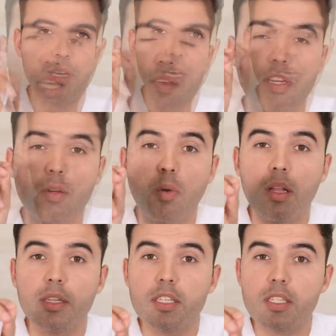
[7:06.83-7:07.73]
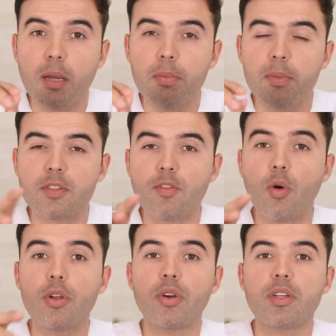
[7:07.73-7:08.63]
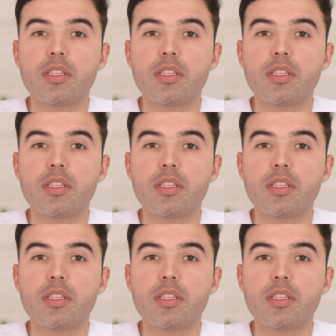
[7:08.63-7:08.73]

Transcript: If you need quality supplements for your